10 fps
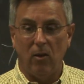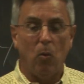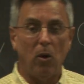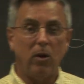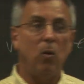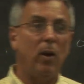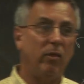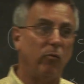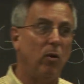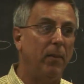You'll work your
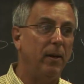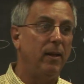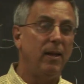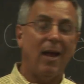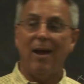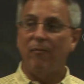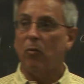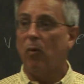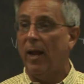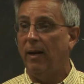way through it, but you have
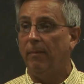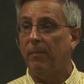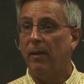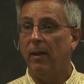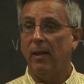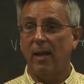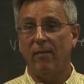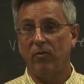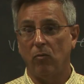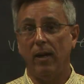to write, you
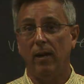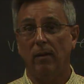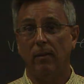have to read.